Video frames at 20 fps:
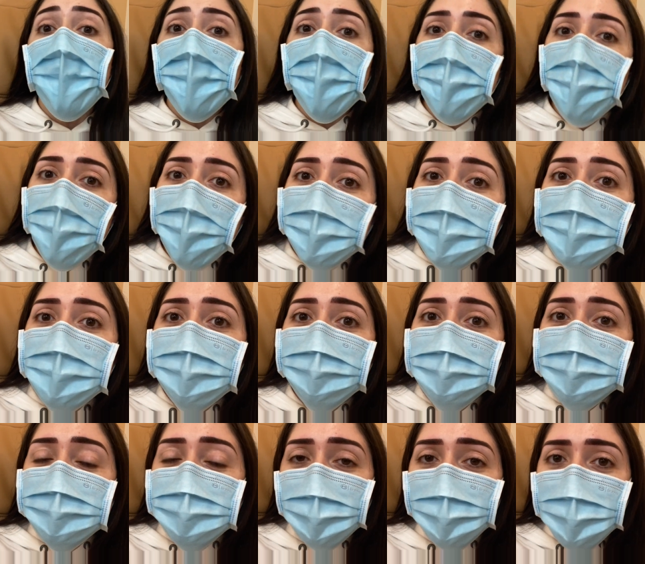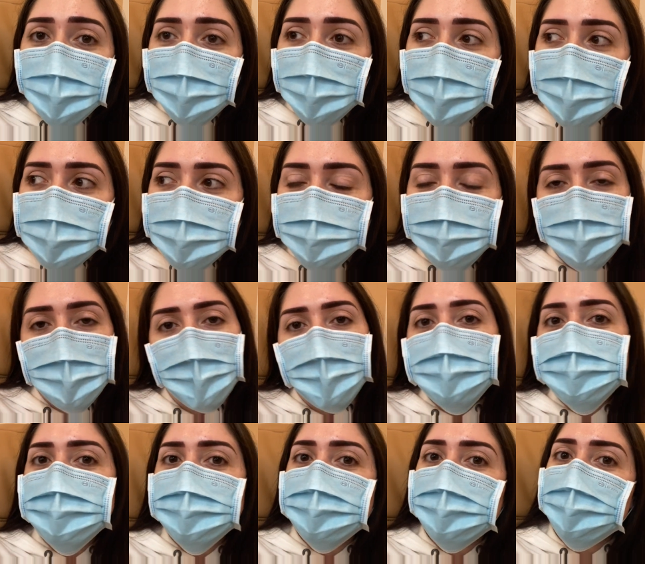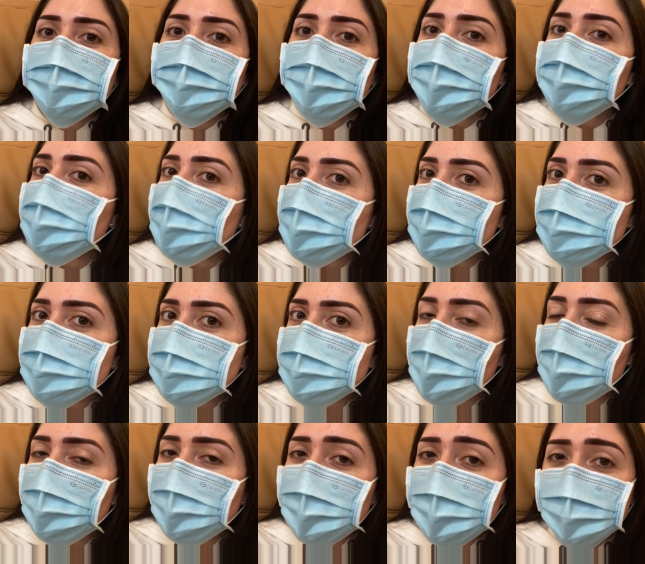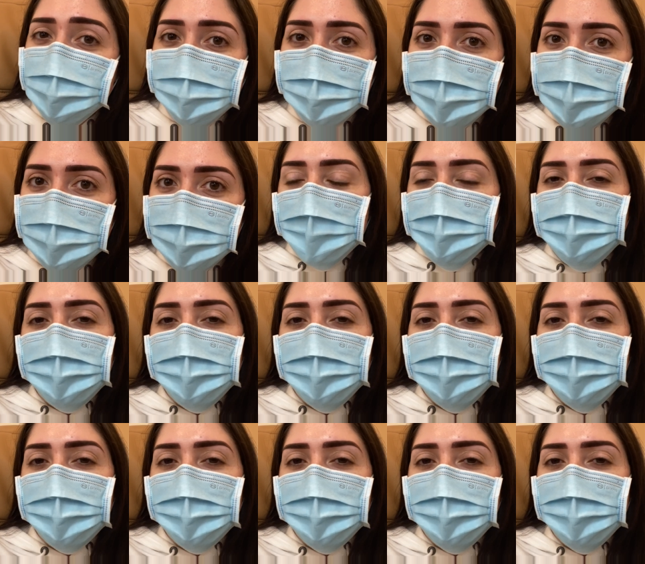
Oh, I didn't even tell you guys. But yeah, I did get my brows microbladed.